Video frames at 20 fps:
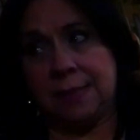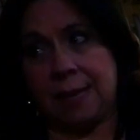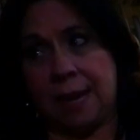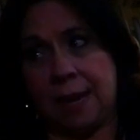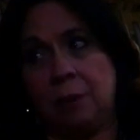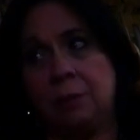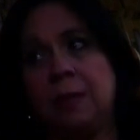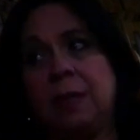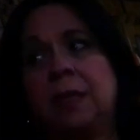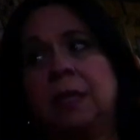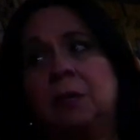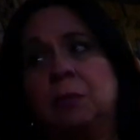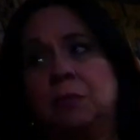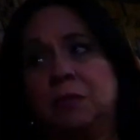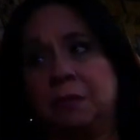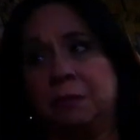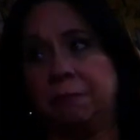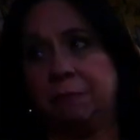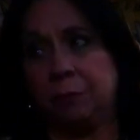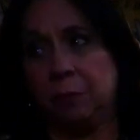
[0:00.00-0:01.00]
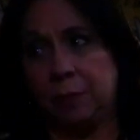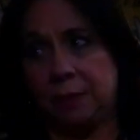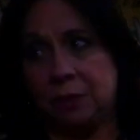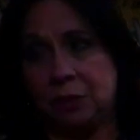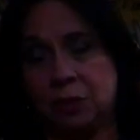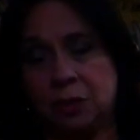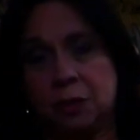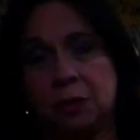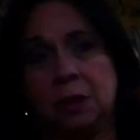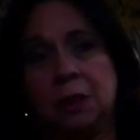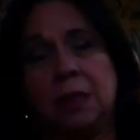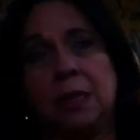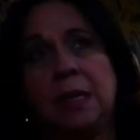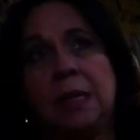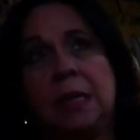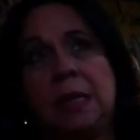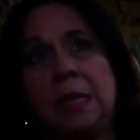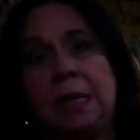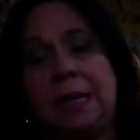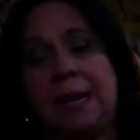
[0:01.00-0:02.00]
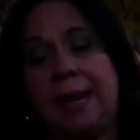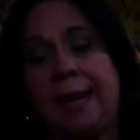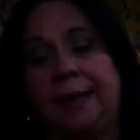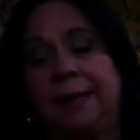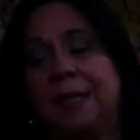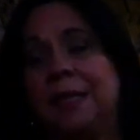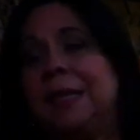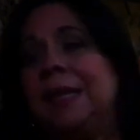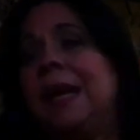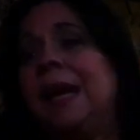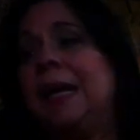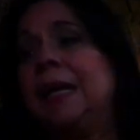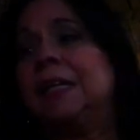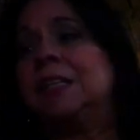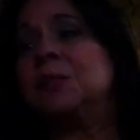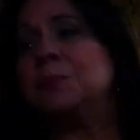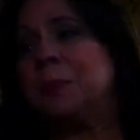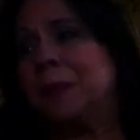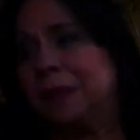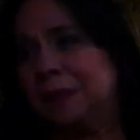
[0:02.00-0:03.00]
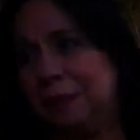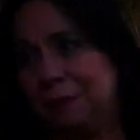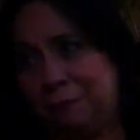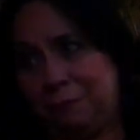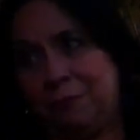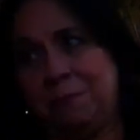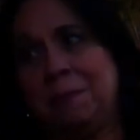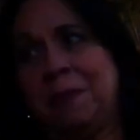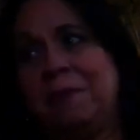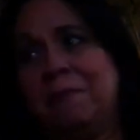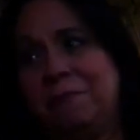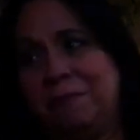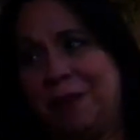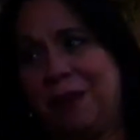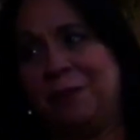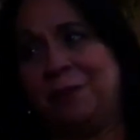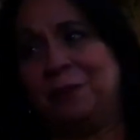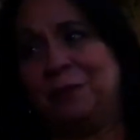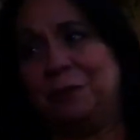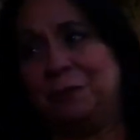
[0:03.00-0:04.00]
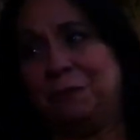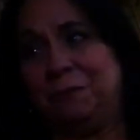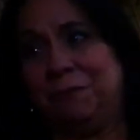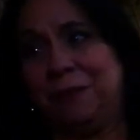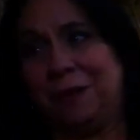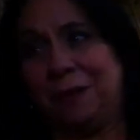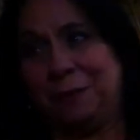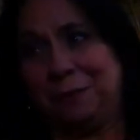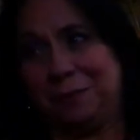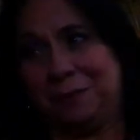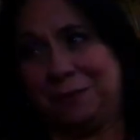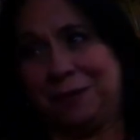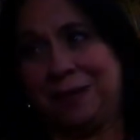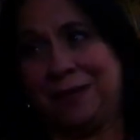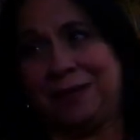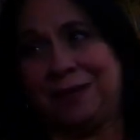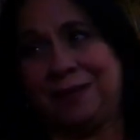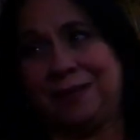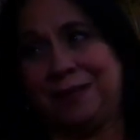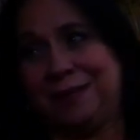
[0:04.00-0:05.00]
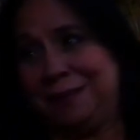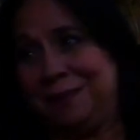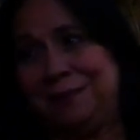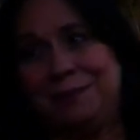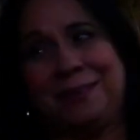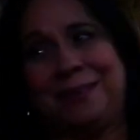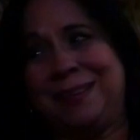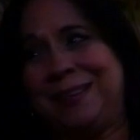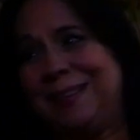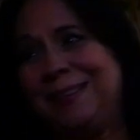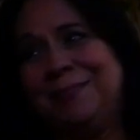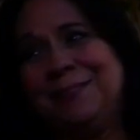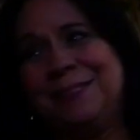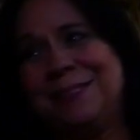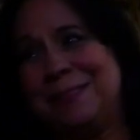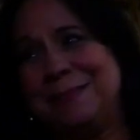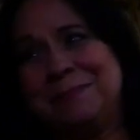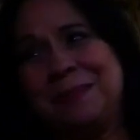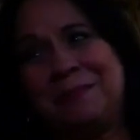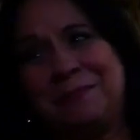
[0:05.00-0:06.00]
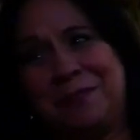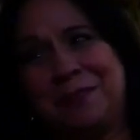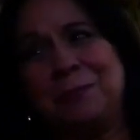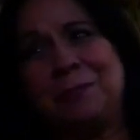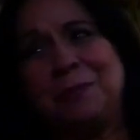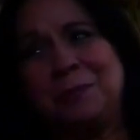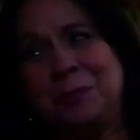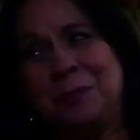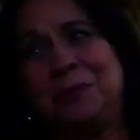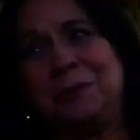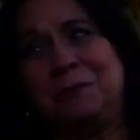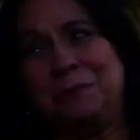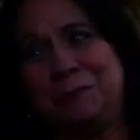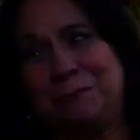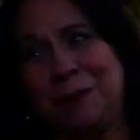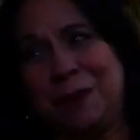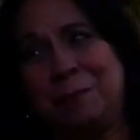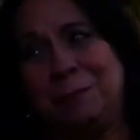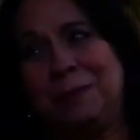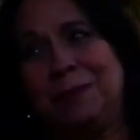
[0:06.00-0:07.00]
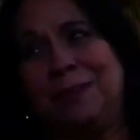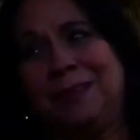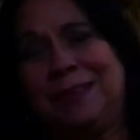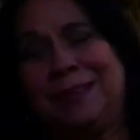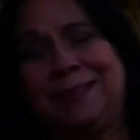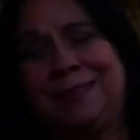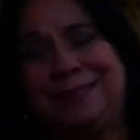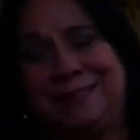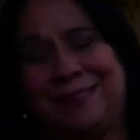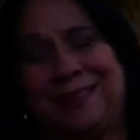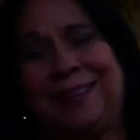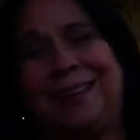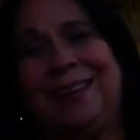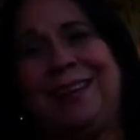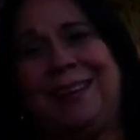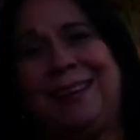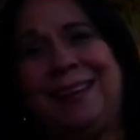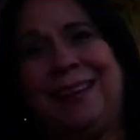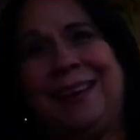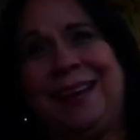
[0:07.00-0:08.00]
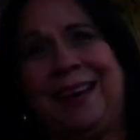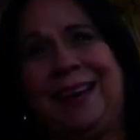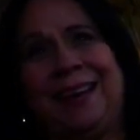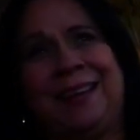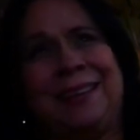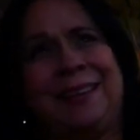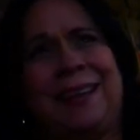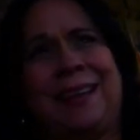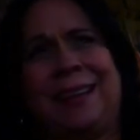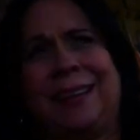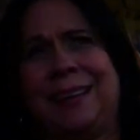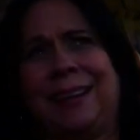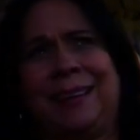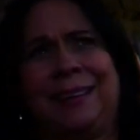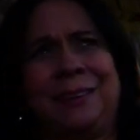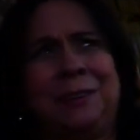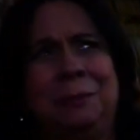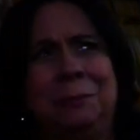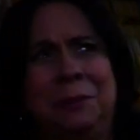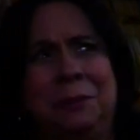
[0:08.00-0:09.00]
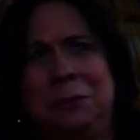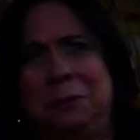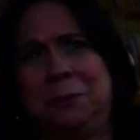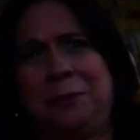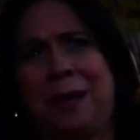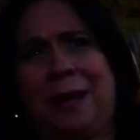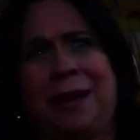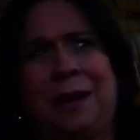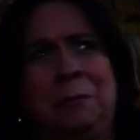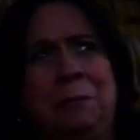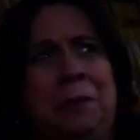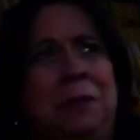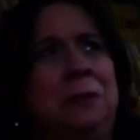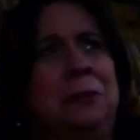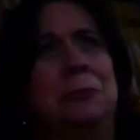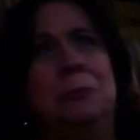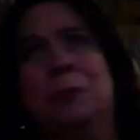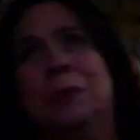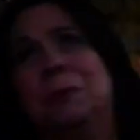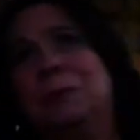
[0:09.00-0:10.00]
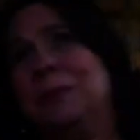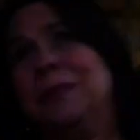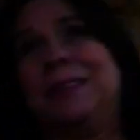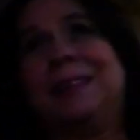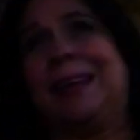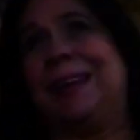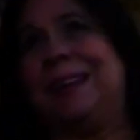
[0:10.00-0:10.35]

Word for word: town, and he was influential. And he had expected for my father to follow. And he was, my father was more of a rebel and and like, I don't want to do that. I wanted to work with